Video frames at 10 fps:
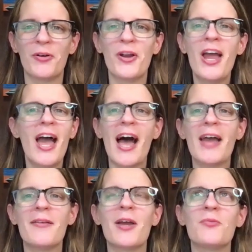Or
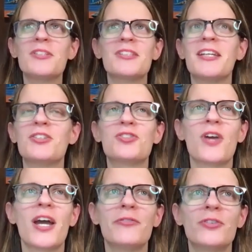I recently had to
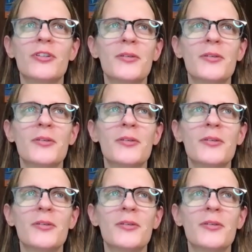travel.